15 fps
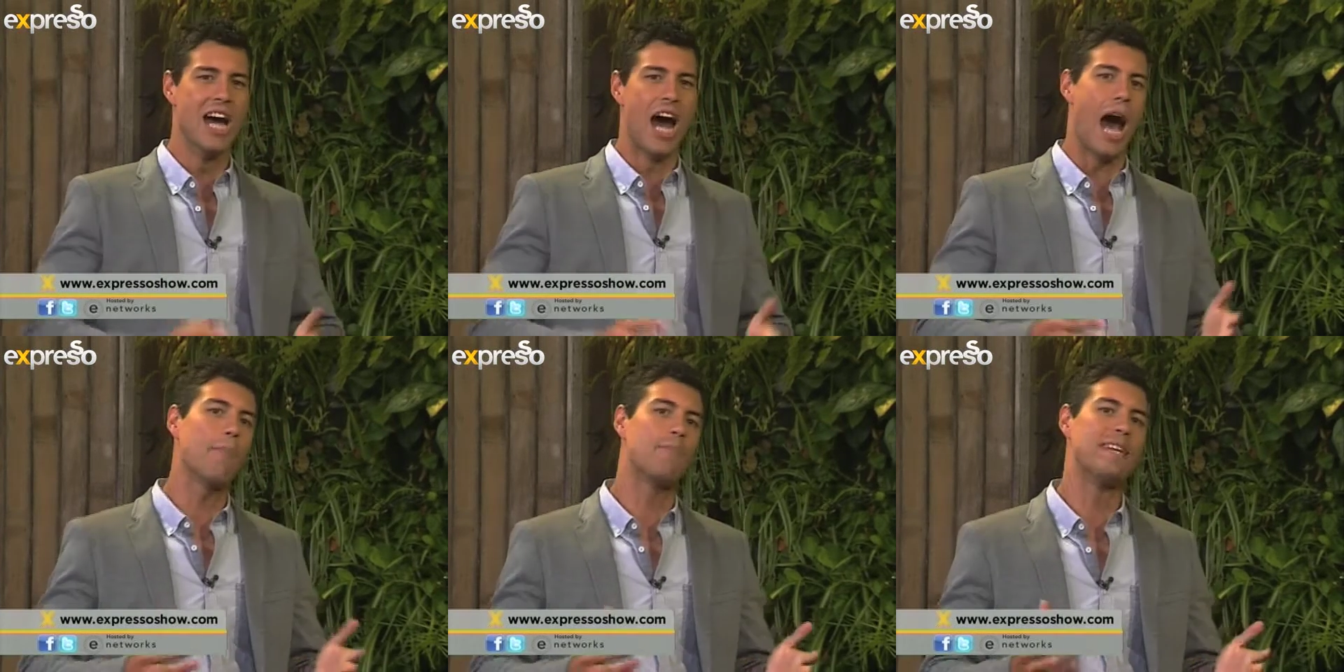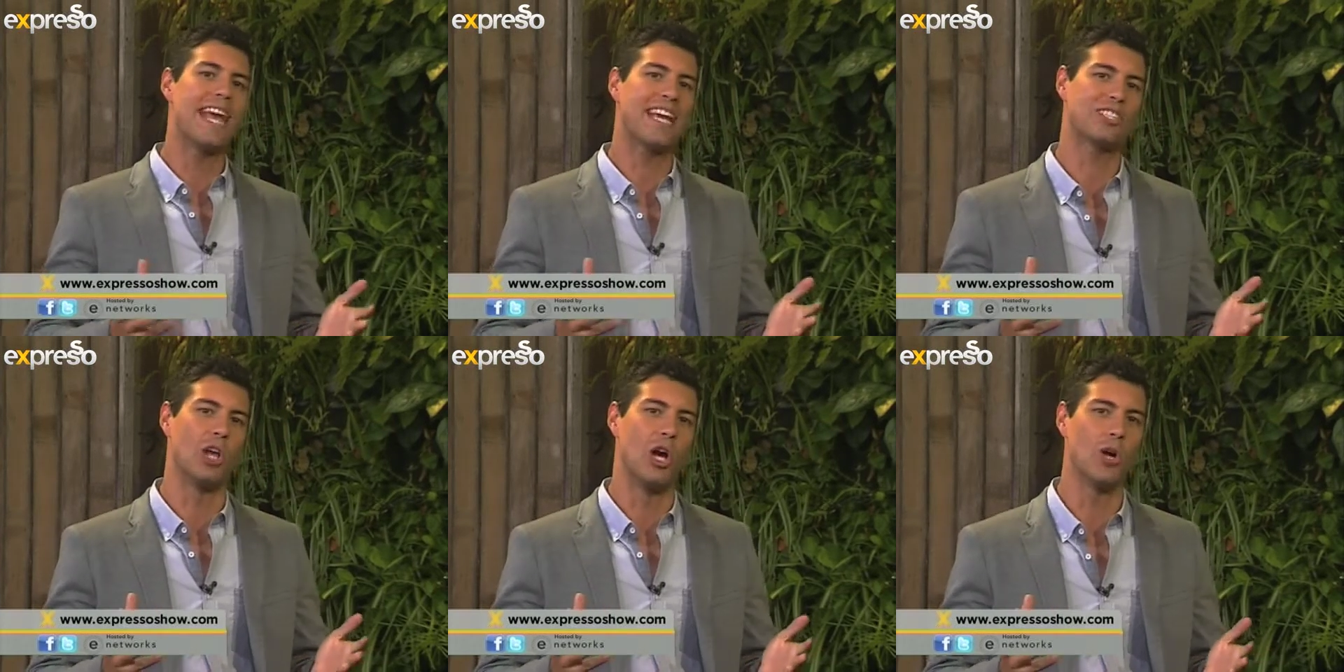Up
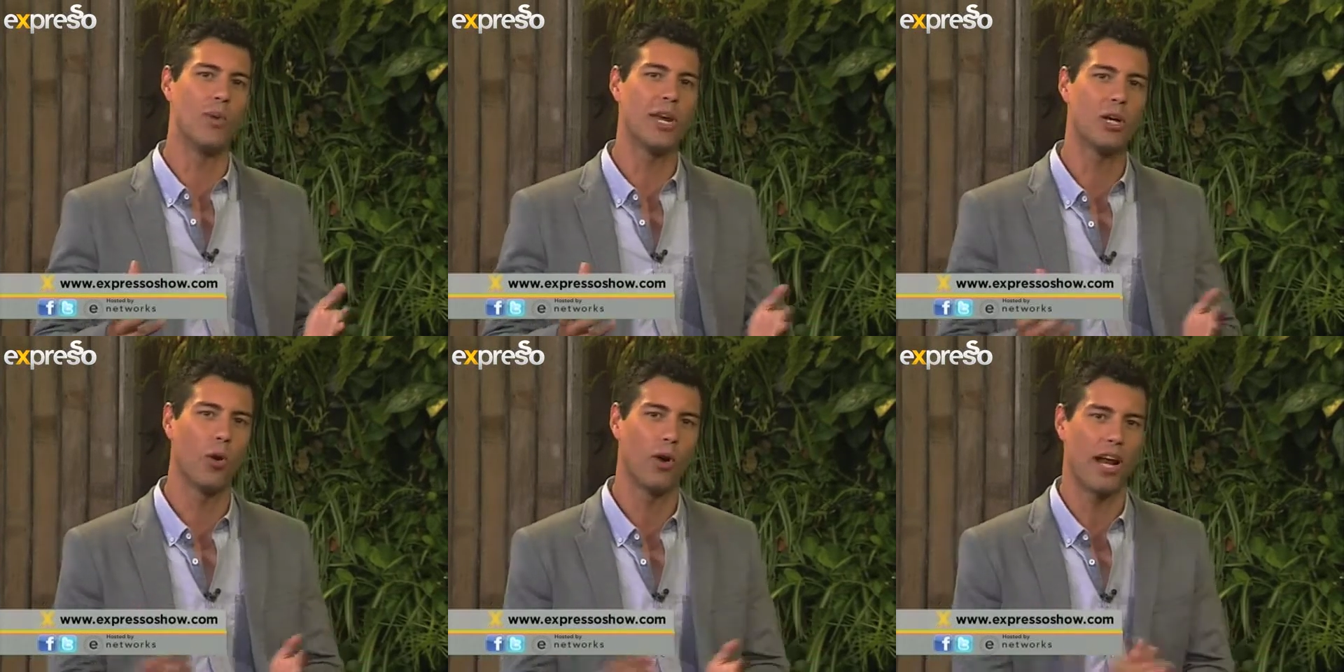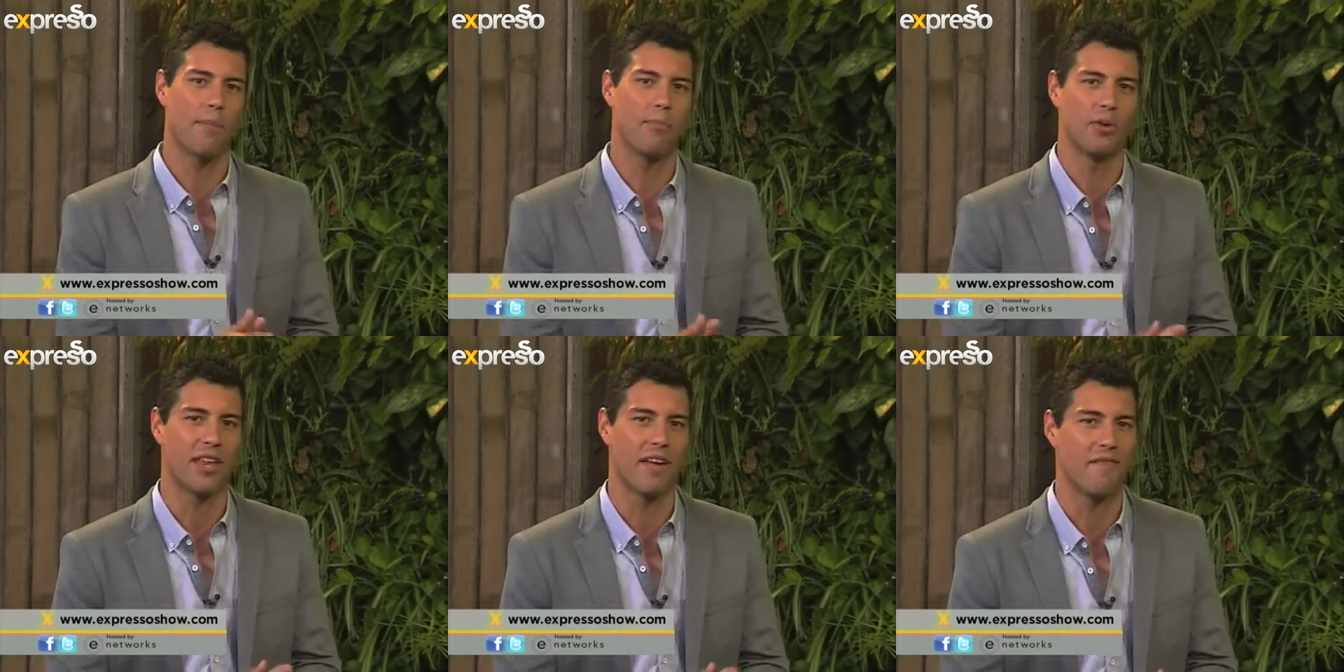next, though, we caught
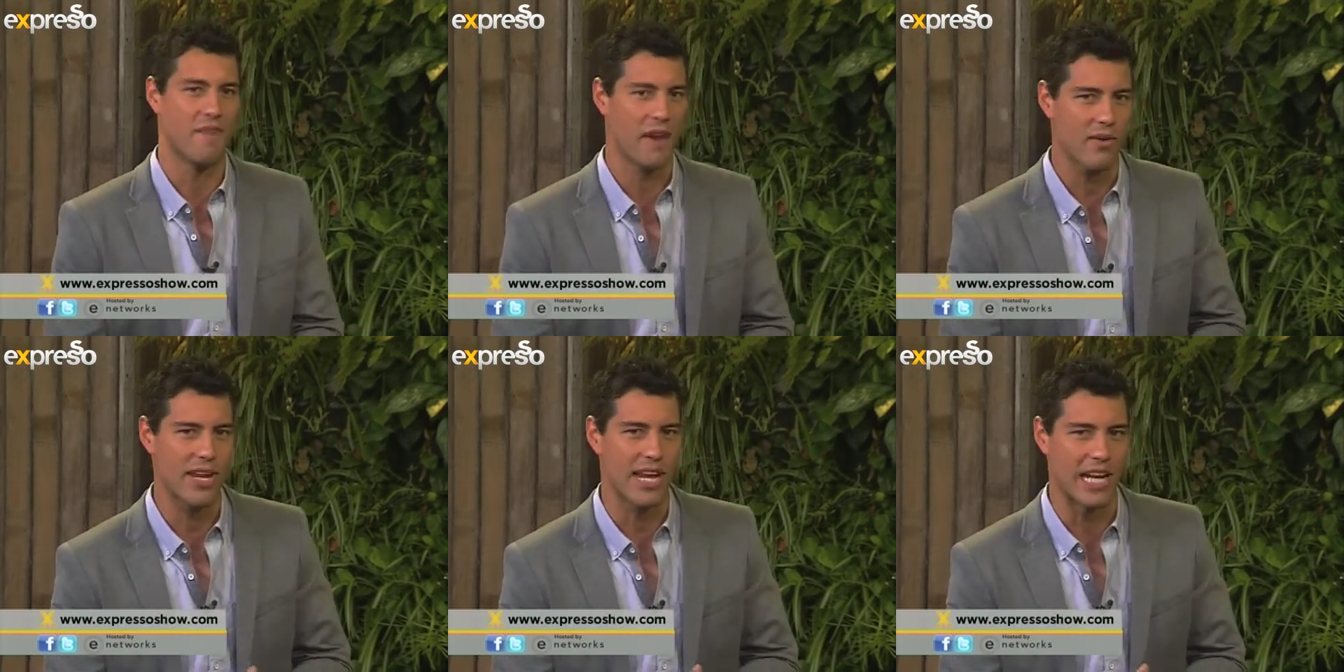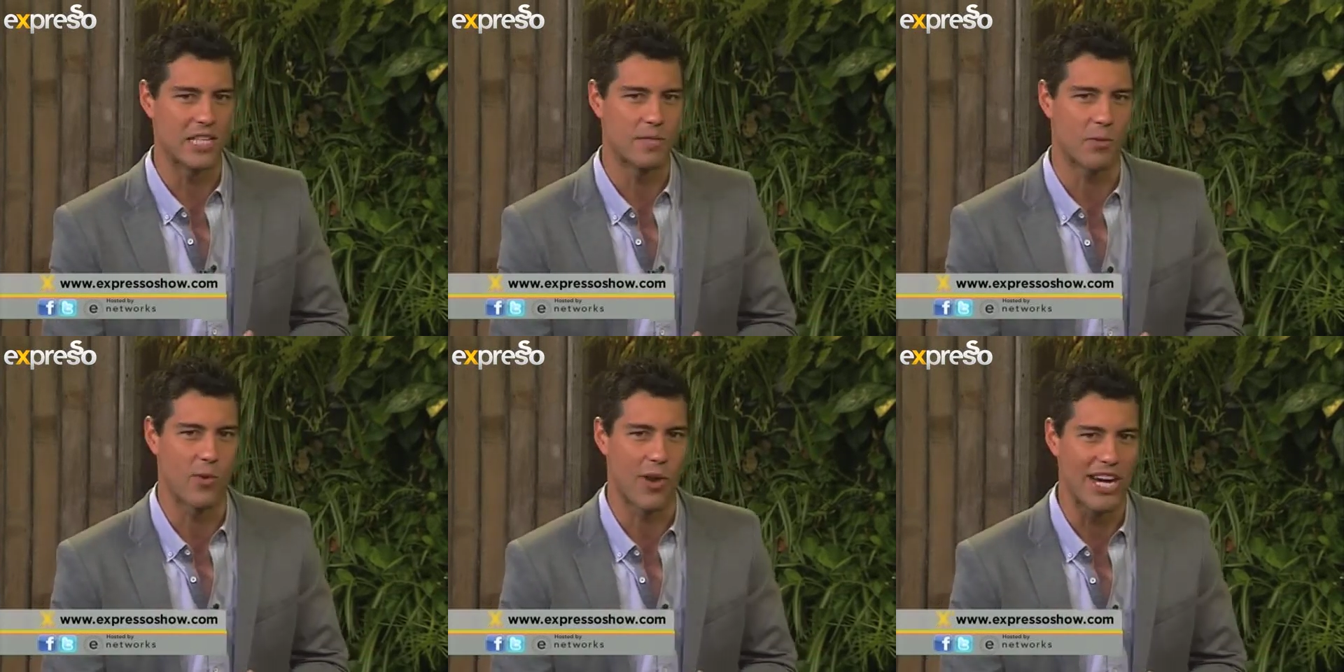up with a very
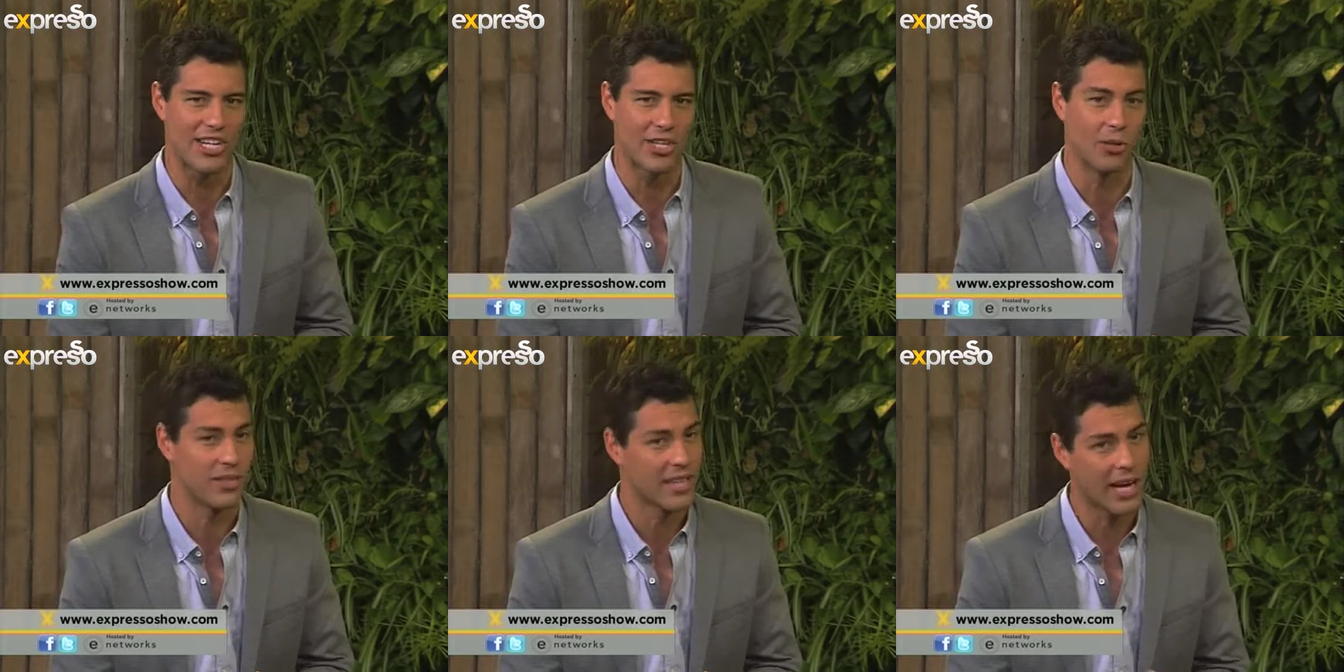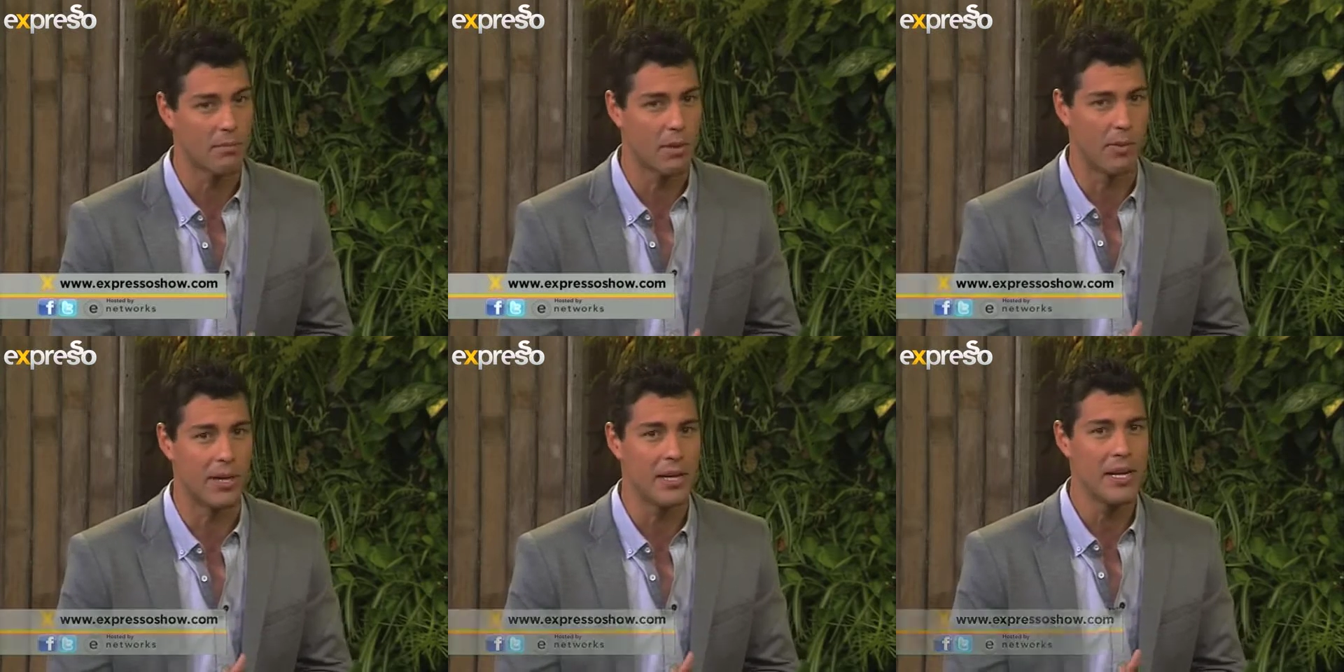inspirational
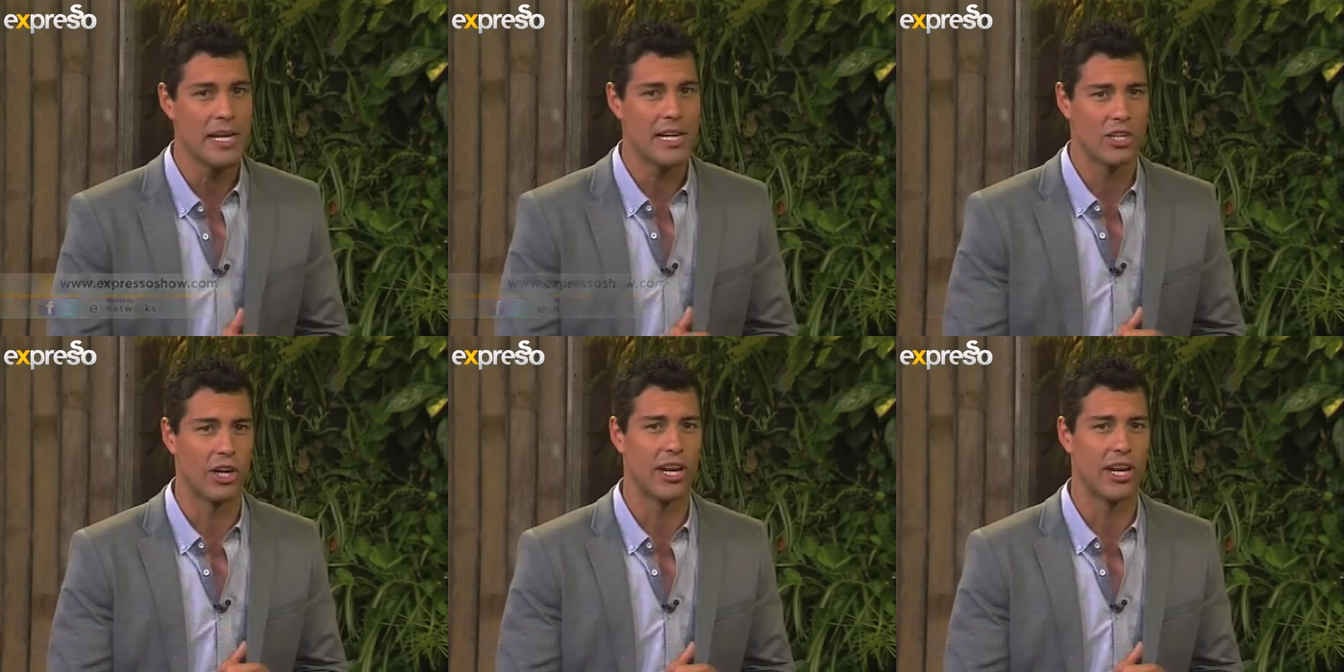young woman.